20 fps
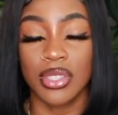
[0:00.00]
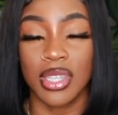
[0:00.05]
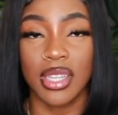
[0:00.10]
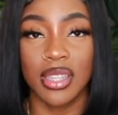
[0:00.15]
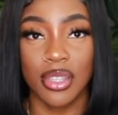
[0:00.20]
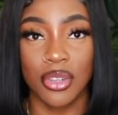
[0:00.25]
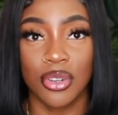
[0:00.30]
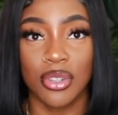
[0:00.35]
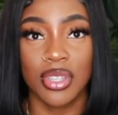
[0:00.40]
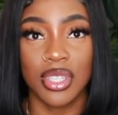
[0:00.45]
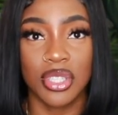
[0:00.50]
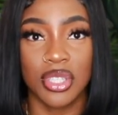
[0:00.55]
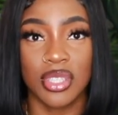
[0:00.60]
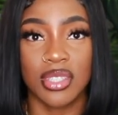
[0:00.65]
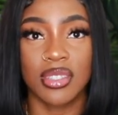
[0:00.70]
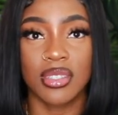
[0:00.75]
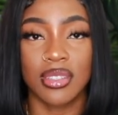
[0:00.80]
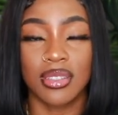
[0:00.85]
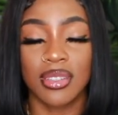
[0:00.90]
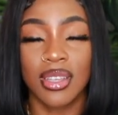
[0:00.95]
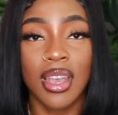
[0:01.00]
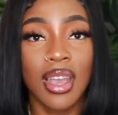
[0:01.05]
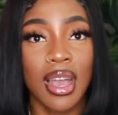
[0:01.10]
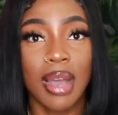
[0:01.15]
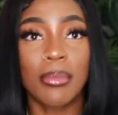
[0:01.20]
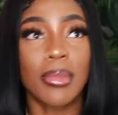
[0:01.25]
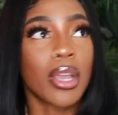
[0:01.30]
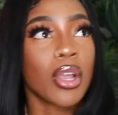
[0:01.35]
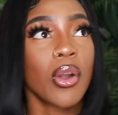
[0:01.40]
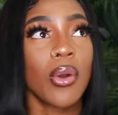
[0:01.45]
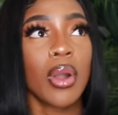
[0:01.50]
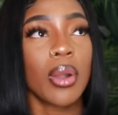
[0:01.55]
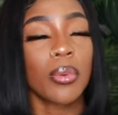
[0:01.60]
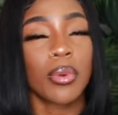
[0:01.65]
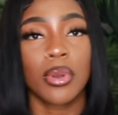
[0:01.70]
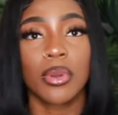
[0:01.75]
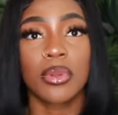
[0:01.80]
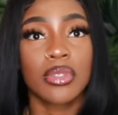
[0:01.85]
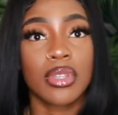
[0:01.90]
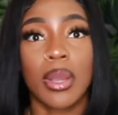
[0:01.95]
It literally just, I'm like, oh,
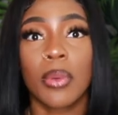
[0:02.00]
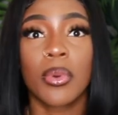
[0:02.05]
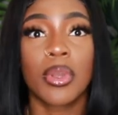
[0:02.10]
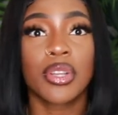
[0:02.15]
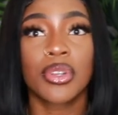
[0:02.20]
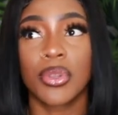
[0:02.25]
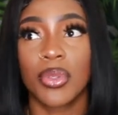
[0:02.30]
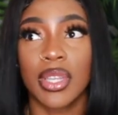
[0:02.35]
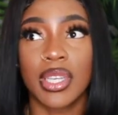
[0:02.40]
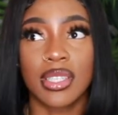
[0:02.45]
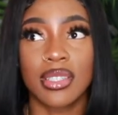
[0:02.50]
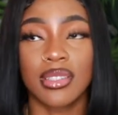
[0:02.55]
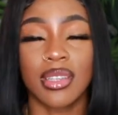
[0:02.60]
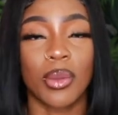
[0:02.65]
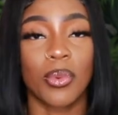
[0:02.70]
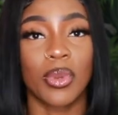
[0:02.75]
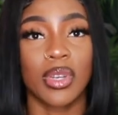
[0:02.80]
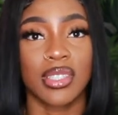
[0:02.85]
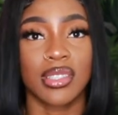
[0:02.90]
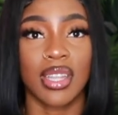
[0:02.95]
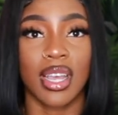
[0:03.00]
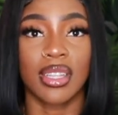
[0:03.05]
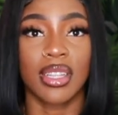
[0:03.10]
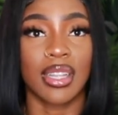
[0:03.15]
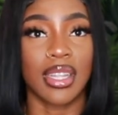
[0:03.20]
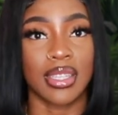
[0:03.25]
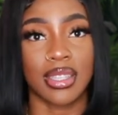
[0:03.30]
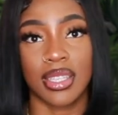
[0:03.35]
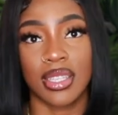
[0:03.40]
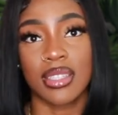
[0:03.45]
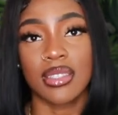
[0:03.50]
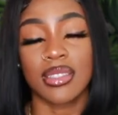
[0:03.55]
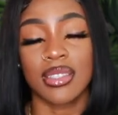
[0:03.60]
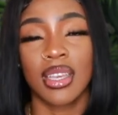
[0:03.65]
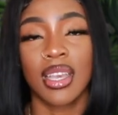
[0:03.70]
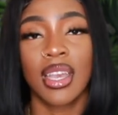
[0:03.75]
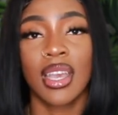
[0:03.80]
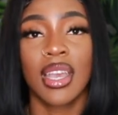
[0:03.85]
I want to do this. I want to style it like this.